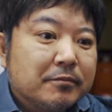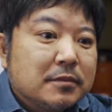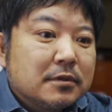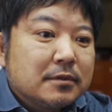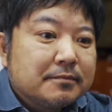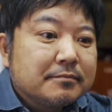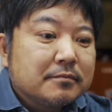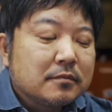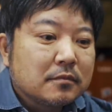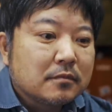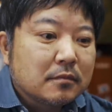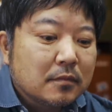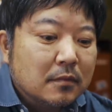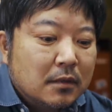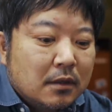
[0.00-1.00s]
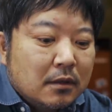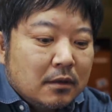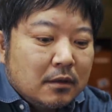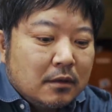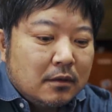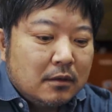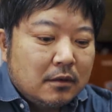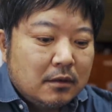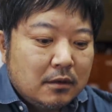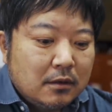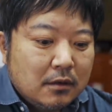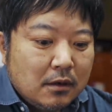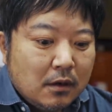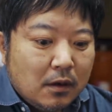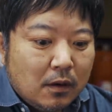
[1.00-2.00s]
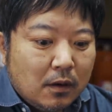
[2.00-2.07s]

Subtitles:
I've got a long journey coming up.